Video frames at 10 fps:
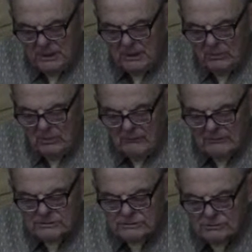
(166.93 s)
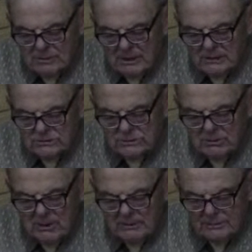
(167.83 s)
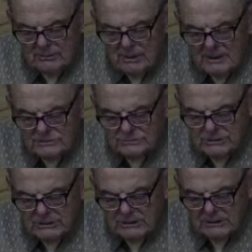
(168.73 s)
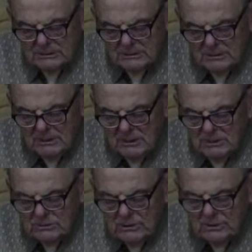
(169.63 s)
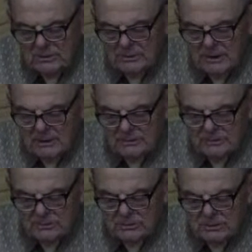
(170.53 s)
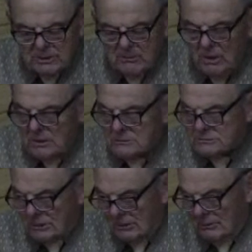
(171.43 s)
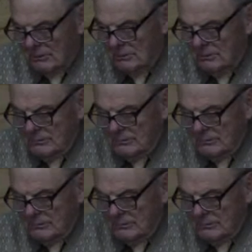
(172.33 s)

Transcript: But whoever strikes you on the right cheek, turn the other to him also.